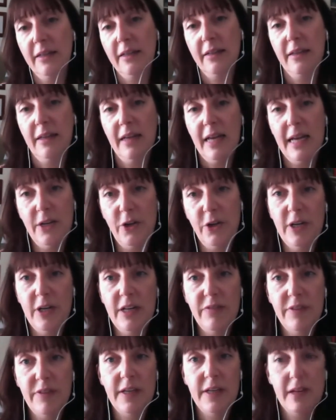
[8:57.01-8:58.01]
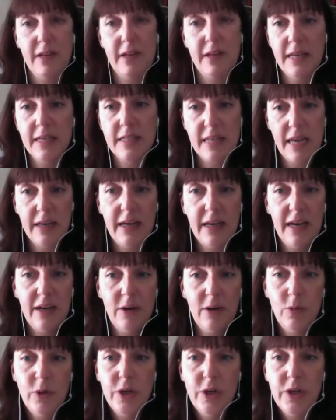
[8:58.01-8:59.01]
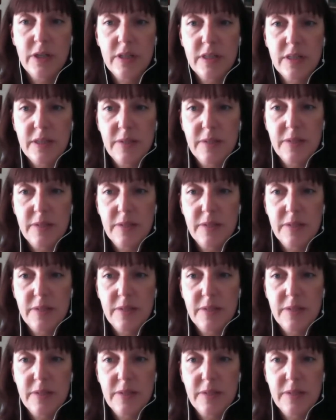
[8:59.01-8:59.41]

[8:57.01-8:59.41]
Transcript: and who live in, and that's how it works.